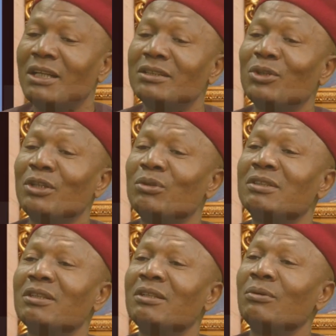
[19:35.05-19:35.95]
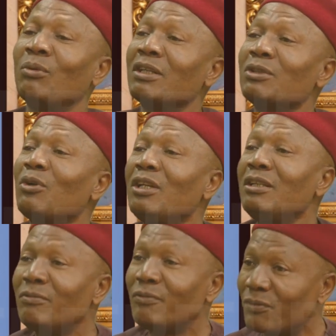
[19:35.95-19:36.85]
So he wanted to
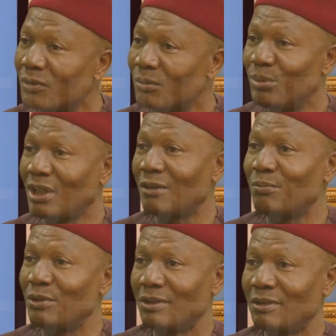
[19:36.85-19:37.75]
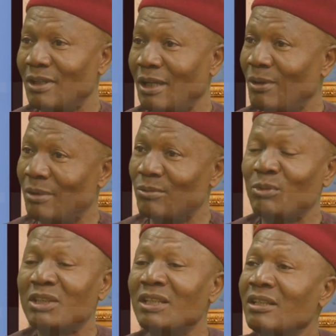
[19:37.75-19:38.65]
leave PRP,
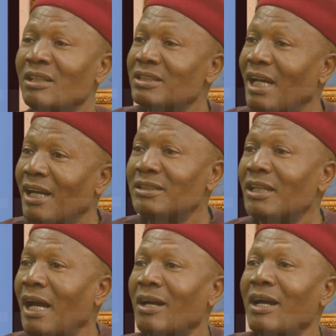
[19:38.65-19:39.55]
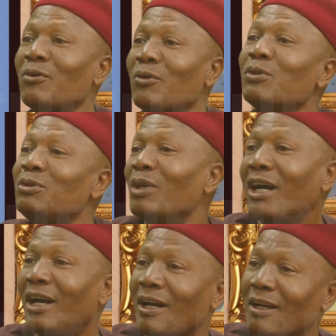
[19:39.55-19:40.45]
but he resigned. He said, "I can't go with
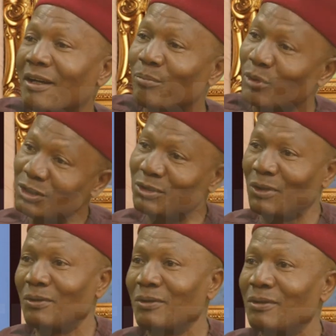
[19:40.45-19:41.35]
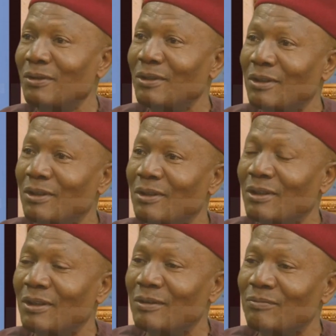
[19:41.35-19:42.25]
your position.
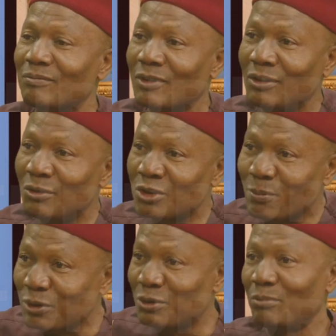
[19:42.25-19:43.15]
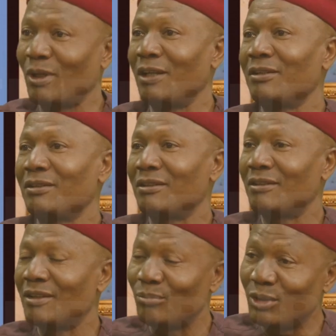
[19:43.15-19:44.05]
You sponsored my
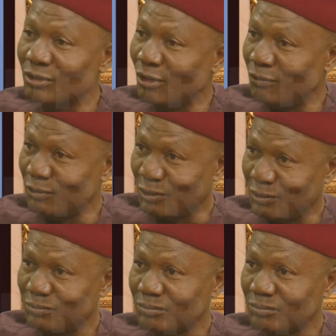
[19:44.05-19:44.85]
being governor."